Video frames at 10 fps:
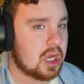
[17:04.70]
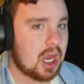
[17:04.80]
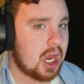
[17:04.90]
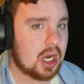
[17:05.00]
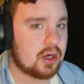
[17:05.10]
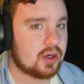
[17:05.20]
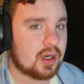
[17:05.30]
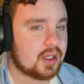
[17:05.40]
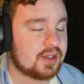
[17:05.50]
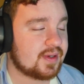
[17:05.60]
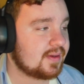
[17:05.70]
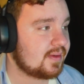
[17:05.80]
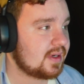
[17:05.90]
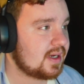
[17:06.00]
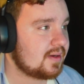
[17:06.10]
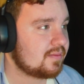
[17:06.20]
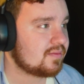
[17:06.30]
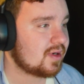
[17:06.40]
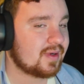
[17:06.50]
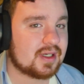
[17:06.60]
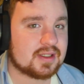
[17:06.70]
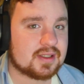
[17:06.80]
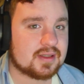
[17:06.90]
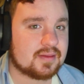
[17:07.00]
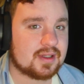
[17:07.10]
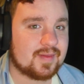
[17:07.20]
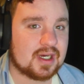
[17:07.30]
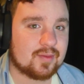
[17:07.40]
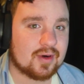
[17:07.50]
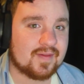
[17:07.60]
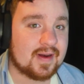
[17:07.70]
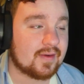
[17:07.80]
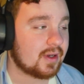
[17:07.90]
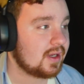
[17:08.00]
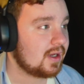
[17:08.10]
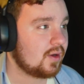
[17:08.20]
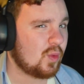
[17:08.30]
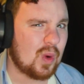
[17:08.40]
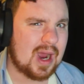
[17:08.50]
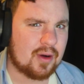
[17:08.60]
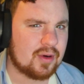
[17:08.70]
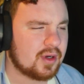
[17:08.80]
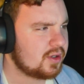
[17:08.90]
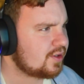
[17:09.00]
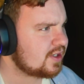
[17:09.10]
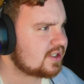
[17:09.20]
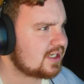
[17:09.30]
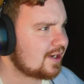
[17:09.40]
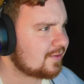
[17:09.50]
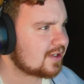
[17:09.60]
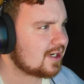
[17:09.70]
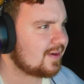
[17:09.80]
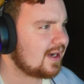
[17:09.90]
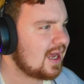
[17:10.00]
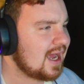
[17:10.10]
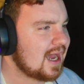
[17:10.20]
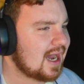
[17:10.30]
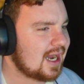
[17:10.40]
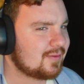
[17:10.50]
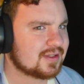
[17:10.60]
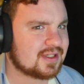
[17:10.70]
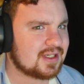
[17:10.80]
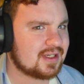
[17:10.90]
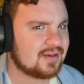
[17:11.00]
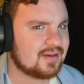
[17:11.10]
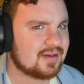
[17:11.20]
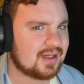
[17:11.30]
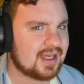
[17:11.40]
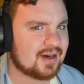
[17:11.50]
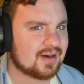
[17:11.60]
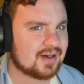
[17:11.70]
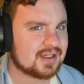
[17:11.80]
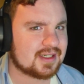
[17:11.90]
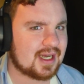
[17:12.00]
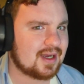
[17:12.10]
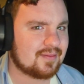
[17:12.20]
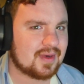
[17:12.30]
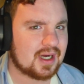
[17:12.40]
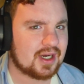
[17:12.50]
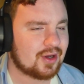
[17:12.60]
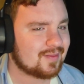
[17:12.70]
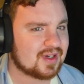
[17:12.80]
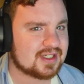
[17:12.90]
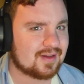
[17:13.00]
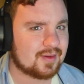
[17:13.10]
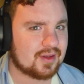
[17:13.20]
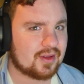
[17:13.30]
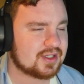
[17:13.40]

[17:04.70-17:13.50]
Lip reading: I don't know how they do it. Probably because they make them more eventful. Wow, you could have seen that one coming. I will see you later because I am annoying myself with all this